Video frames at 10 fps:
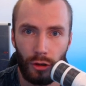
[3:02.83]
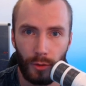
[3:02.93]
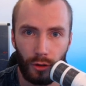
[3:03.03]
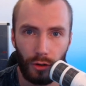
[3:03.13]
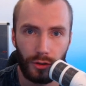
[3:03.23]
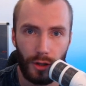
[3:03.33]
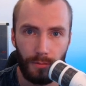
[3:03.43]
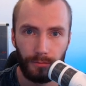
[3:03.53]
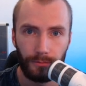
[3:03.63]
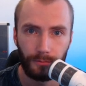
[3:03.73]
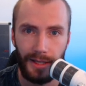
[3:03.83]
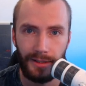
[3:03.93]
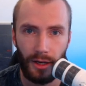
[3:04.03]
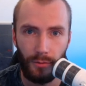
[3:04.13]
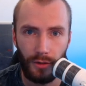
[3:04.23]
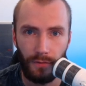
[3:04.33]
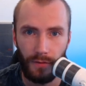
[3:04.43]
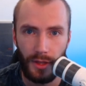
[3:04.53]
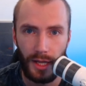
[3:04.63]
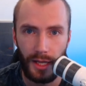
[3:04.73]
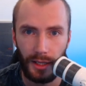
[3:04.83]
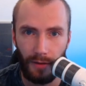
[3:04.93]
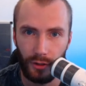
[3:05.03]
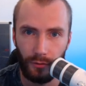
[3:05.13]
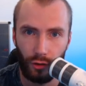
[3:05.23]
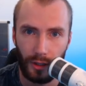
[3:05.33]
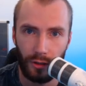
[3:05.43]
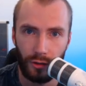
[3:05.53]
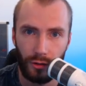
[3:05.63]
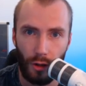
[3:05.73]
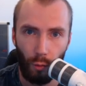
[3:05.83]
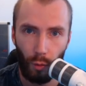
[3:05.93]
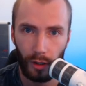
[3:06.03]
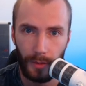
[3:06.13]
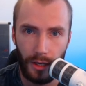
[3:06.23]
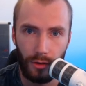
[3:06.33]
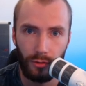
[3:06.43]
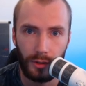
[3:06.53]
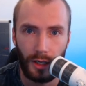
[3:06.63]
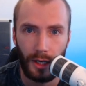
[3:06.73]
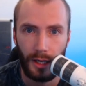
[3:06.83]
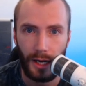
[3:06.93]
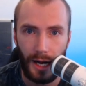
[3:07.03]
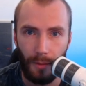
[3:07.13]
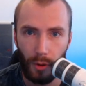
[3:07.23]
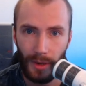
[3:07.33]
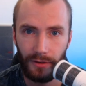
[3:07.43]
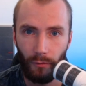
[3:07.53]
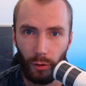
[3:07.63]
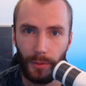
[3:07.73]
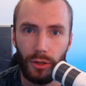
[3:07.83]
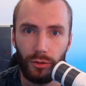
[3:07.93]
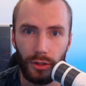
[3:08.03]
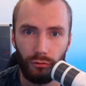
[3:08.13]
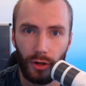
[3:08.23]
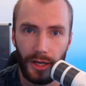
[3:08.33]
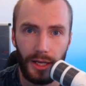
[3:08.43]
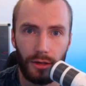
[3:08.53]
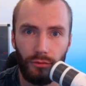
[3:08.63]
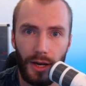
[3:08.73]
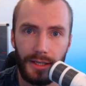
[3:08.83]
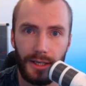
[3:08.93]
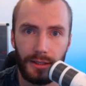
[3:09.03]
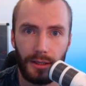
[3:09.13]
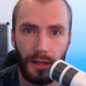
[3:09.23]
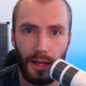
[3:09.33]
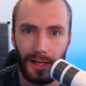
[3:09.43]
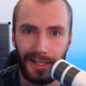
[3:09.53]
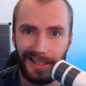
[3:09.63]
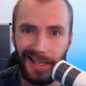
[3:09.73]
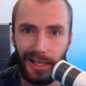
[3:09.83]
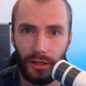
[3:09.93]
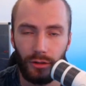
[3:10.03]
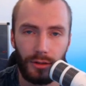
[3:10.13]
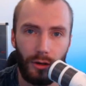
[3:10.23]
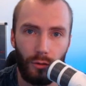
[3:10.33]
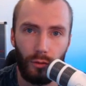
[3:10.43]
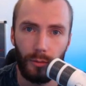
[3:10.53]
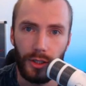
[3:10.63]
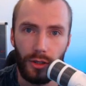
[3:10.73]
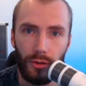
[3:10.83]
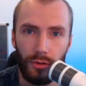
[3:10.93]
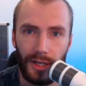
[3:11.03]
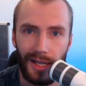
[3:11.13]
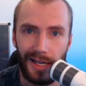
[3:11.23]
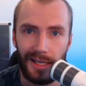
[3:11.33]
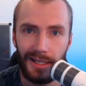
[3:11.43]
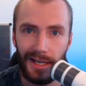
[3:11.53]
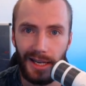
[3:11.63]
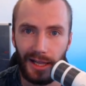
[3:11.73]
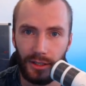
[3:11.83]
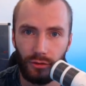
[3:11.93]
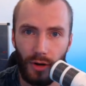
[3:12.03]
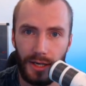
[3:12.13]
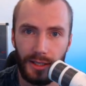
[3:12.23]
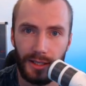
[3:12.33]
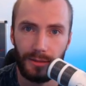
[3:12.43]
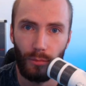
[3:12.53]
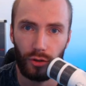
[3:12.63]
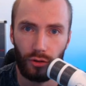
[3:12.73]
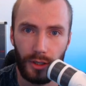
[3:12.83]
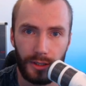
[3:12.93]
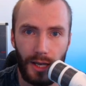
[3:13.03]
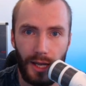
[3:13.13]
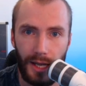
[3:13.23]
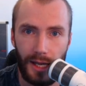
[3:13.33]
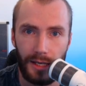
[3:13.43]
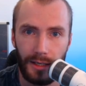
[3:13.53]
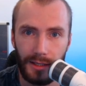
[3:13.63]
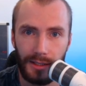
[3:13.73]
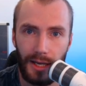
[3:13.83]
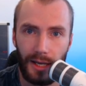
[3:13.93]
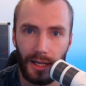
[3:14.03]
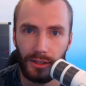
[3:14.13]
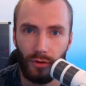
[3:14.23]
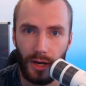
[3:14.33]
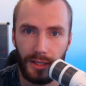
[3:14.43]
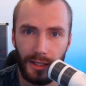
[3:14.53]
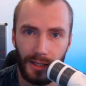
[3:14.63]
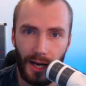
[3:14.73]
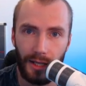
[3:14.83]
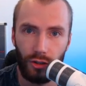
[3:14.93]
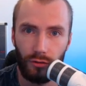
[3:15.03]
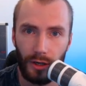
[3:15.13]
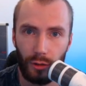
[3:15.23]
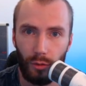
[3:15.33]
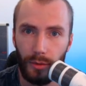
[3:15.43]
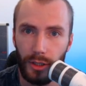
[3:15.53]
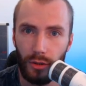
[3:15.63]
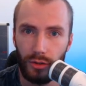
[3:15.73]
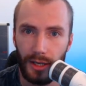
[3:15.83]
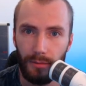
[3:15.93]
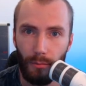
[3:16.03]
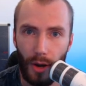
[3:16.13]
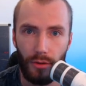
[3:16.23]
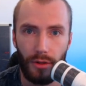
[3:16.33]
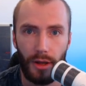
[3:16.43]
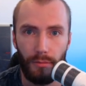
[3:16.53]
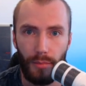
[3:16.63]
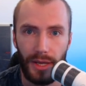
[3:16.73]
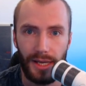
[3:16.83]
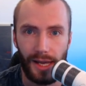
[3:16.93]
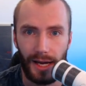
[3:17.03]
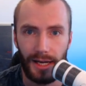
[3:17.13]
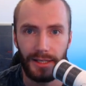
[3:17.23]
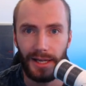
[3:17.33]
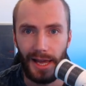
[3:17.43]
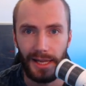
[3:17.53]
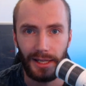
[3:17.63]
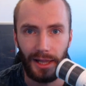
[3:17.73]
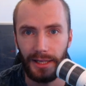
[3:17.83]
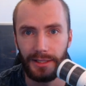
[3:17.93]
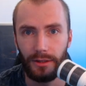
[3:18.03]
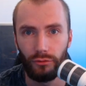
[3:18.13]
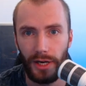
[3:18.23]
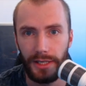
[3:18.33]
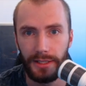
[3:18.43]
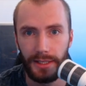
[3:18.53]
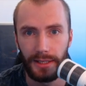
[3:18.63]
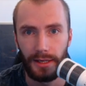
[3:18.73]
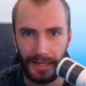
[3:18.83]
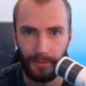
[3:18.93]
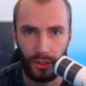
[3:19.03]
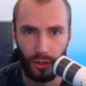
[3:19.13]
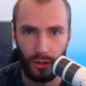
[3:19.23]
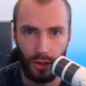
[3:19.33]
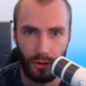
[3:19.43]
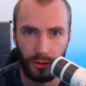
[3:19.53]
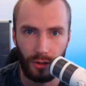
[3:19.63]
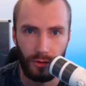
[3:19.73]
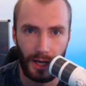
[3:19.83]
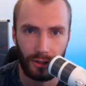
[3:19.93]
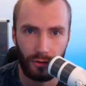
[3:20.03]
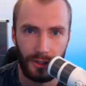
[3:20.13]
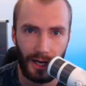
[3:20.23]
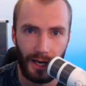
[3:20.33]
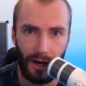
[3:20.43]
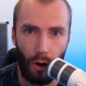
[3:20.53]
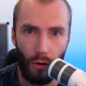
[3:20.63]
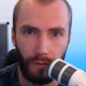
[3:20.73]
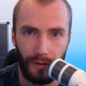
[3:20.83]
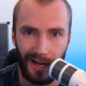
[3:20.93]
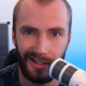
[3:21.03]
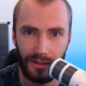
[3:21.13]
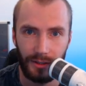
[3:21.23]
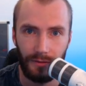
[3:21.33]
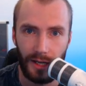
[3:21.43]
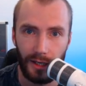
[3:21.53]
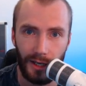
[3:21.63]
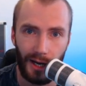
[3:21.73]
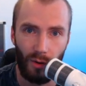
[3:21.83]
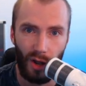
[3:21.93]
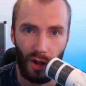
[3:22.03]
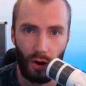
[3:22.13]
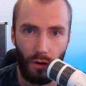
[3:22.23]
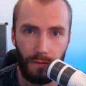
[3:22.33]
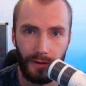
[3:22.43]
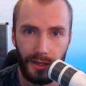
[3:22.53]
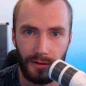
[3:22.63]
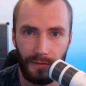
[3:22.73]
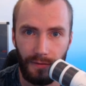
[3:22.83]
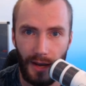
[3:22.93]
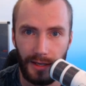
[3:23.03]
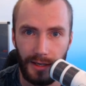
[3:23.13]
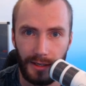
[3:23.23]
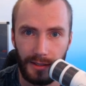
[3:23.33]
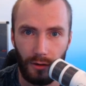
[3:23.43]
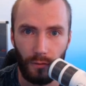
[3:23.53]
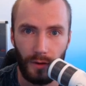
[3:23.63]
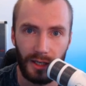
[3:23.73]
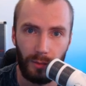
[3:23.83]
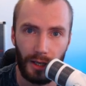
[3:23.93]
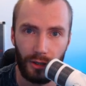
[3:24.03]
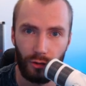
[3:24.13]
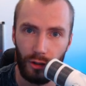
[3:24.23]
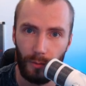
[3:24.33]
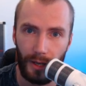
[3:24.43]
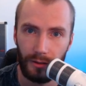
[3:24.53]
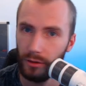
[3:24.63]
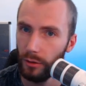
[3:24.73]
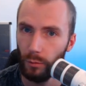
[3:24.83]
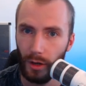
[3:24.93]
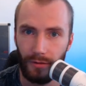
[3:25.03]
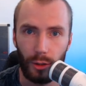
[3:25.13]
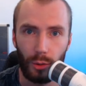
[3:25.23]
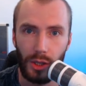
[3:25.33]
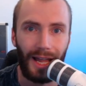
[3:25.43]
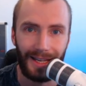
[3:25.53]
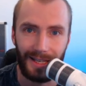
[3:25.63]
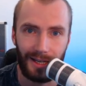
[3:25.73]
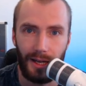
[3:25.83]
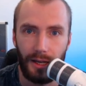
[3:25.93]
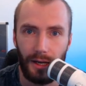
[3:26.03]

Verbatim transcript: come across them. In terms of the levels of strictness that will be used, uh, permissive will be used in rookie races, lenient will be used in D class races, moderate in C class races, and then strict will be used in both B, and A class races. As I mentioned, the other two categories are off and severe. Now, off is fairly self explanatory, you'll be able to do whatever you like.